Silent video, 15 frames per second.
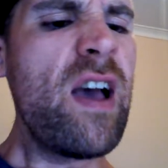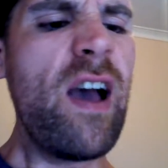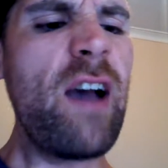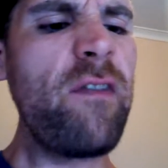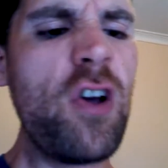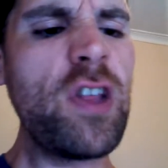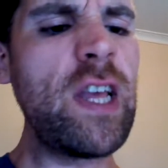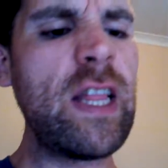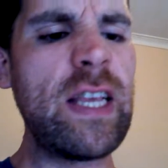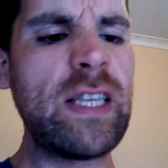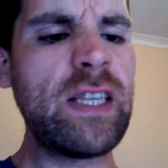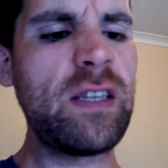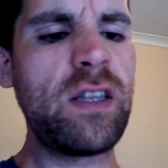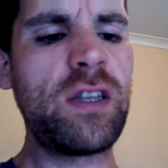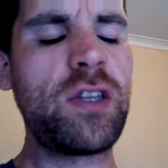I've only
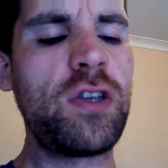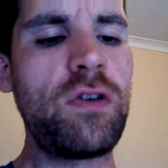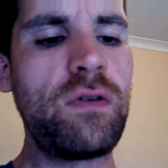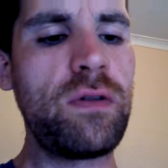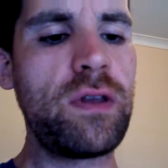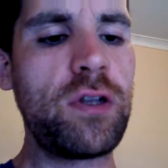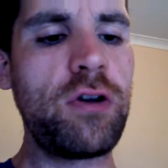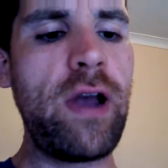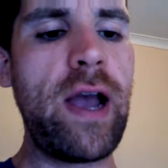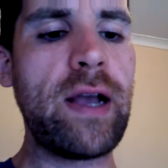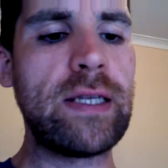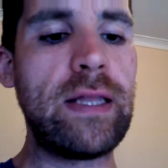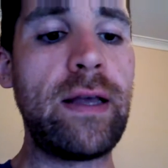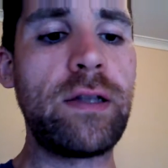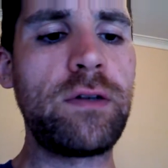listened to 2 of the
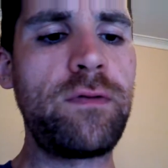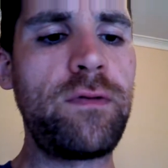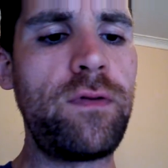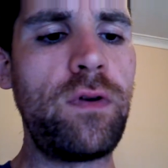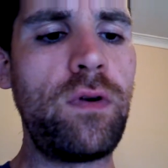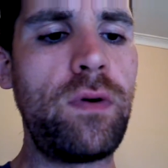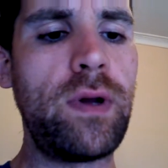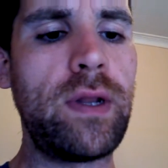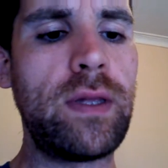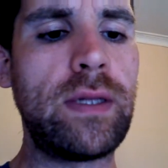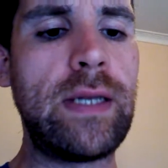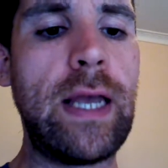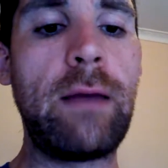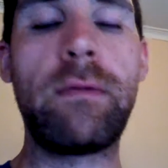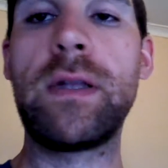tracks, Lunge Forward and
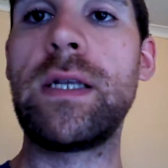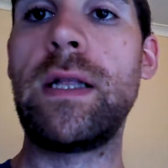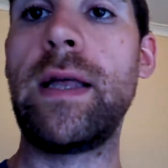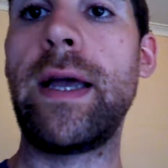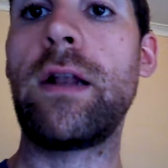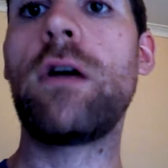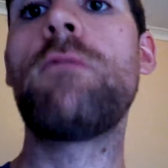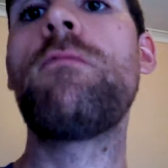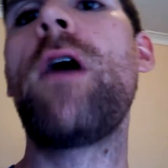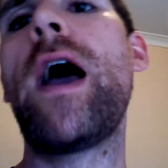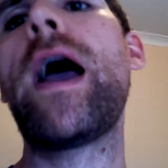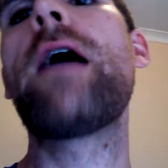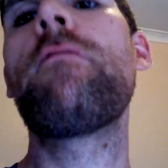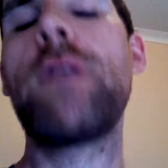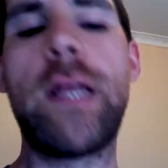Demon Tolino.
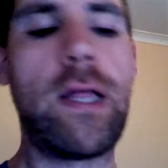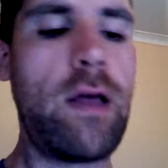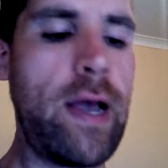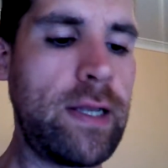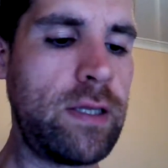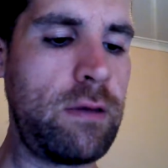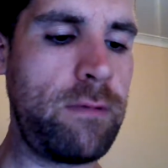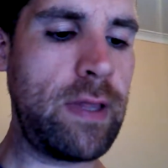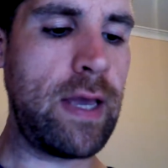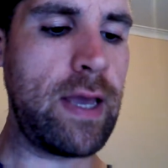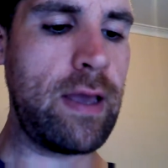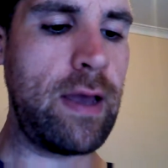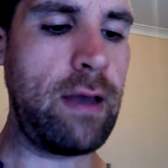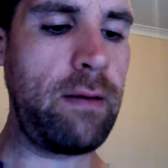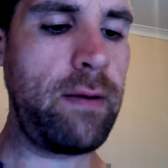I really liked them when
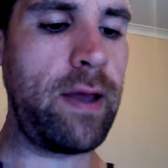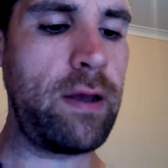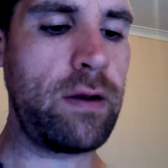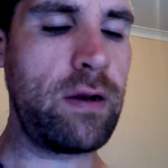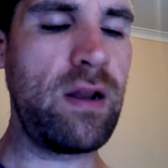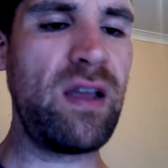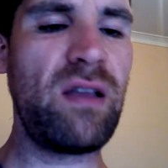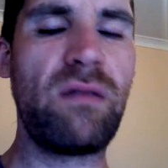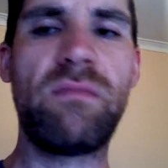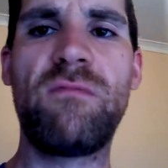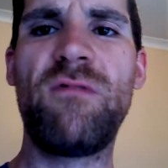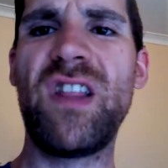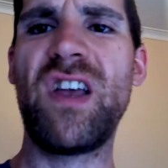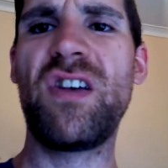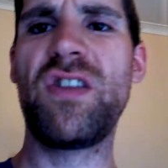they came out, and I
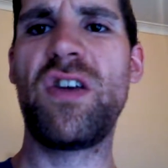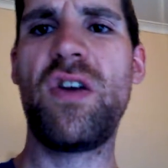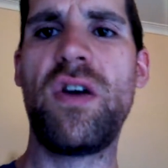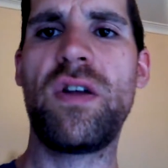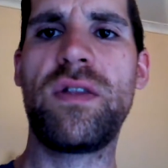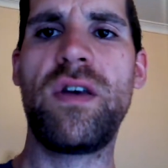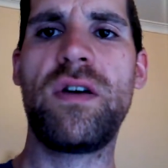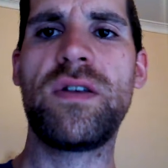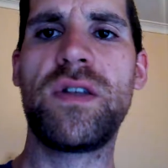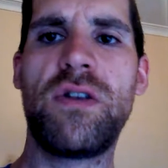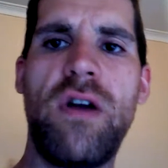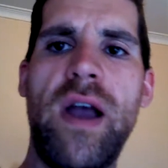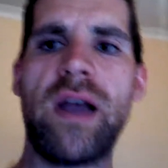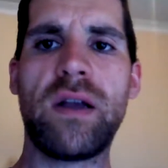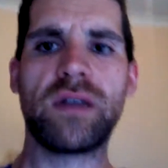really only heard those
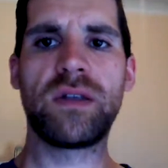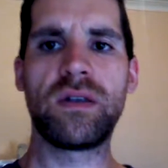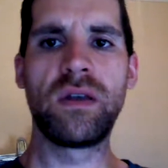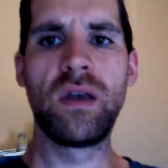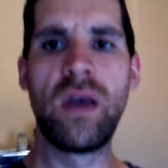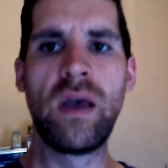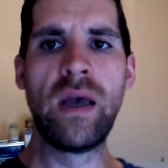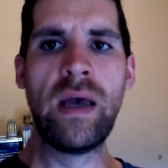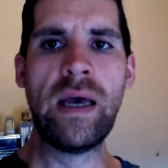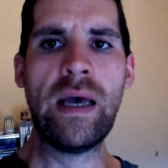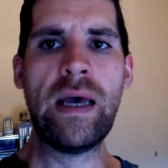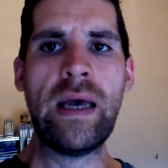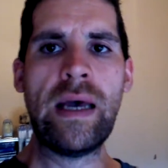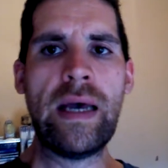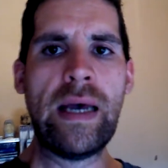tracks.
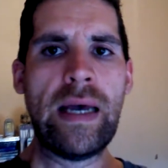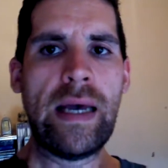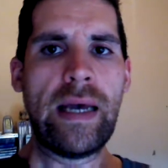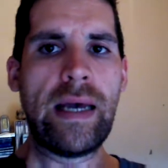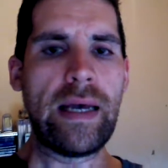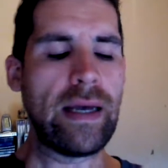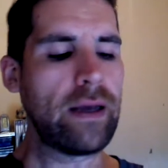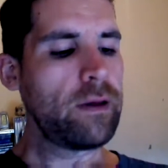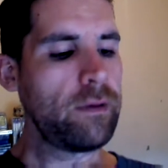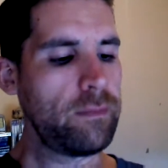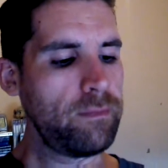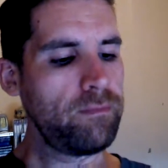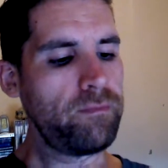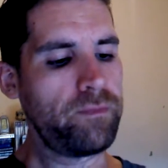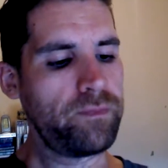
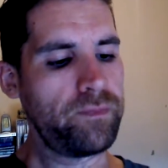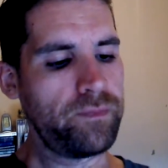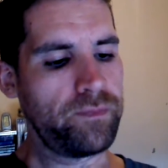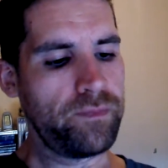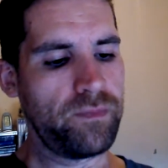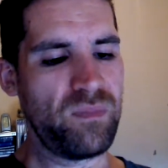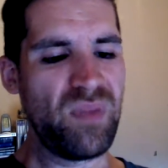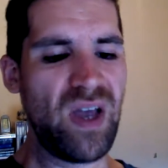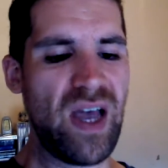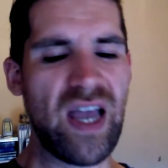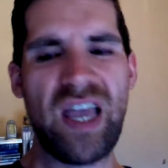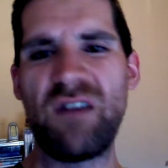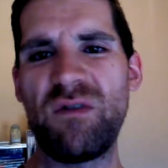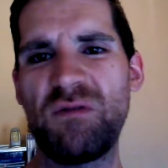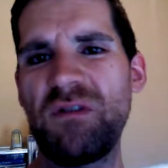But
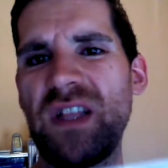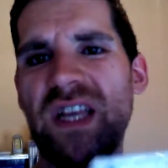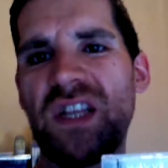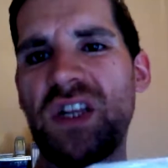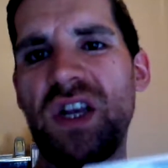like, it was really